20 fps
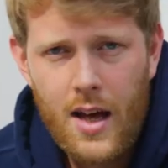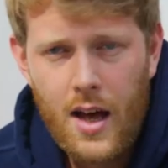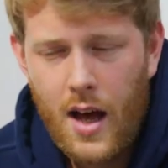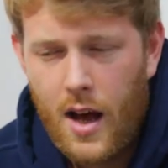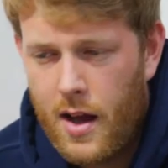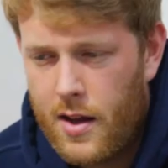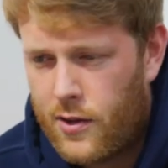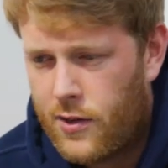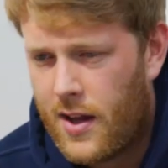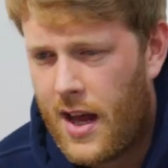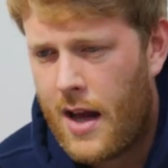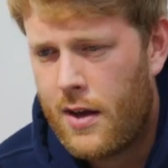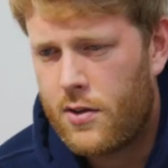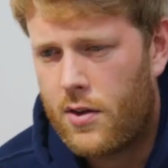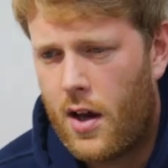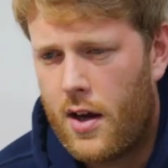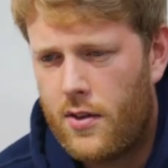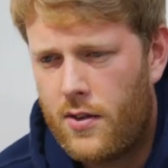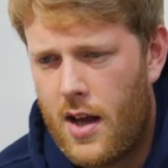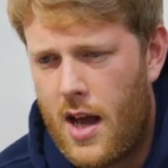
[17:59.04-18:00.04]
it sounds
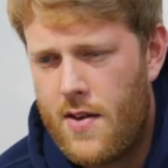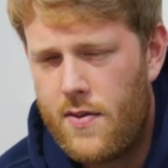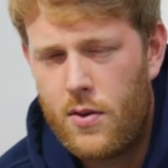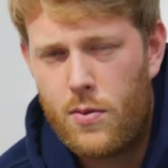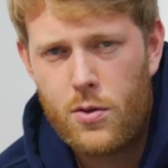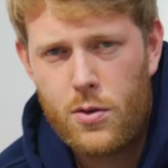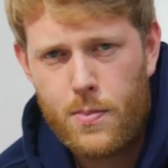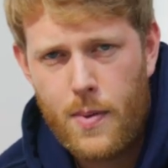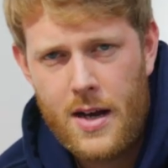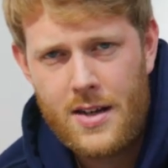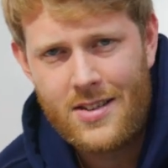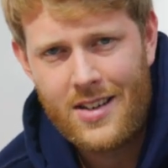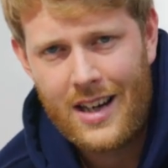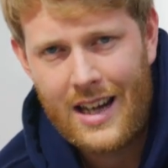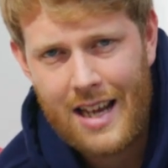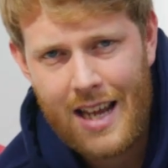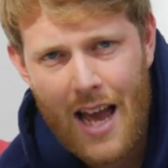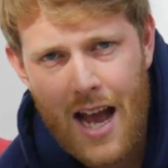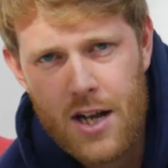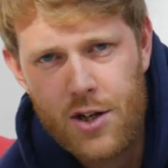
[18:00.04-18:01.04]
like David was
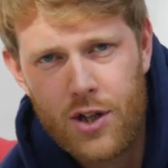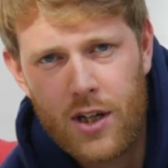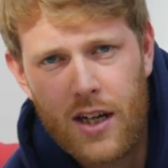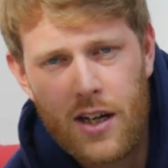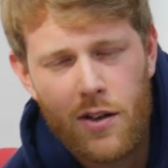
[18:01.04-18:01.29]
basically hedging